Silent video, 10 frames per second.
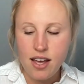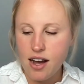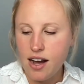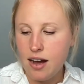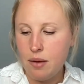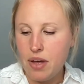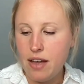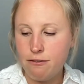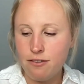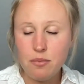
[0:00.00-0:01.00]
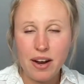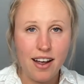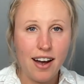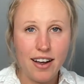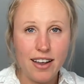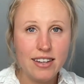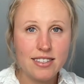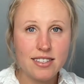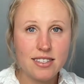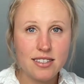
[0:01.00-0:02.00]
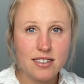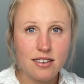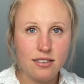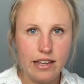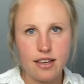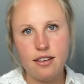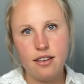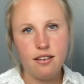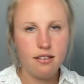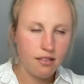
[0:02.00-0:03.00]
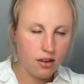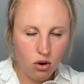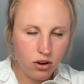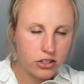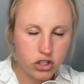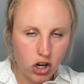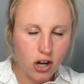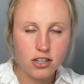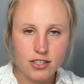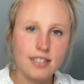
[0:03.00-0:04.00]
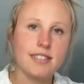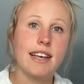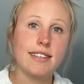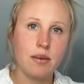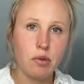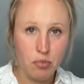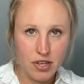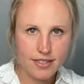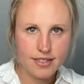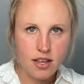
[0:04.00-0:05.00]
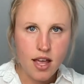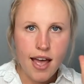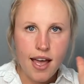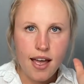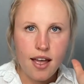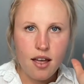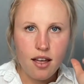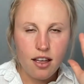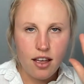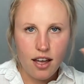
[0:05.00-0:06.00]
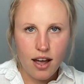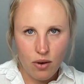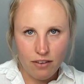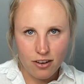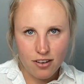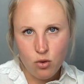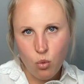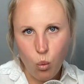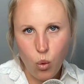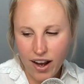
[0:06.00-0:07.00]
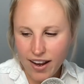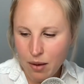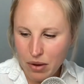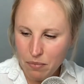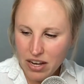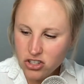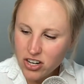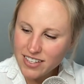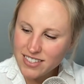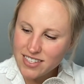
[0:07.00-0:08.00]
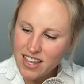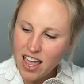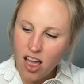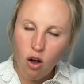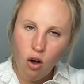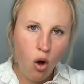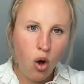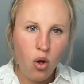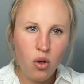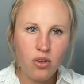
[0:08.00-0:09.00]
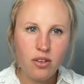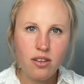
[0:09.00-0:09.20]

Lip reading: And for my height, like according to charts, it says I'm obese. However, when I got my metrics, it all